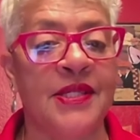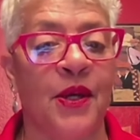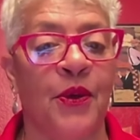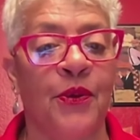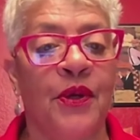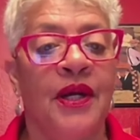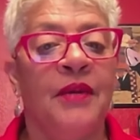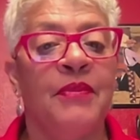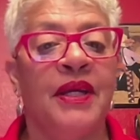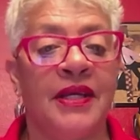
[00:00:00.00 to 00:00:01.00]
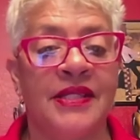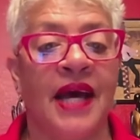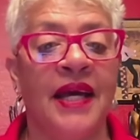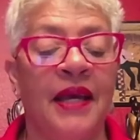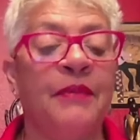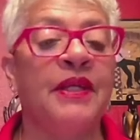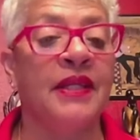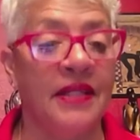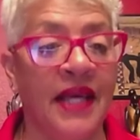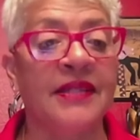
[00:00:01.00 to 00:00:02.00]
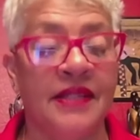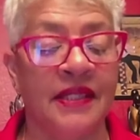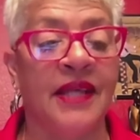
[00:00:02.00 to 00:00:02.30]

So because I am an elected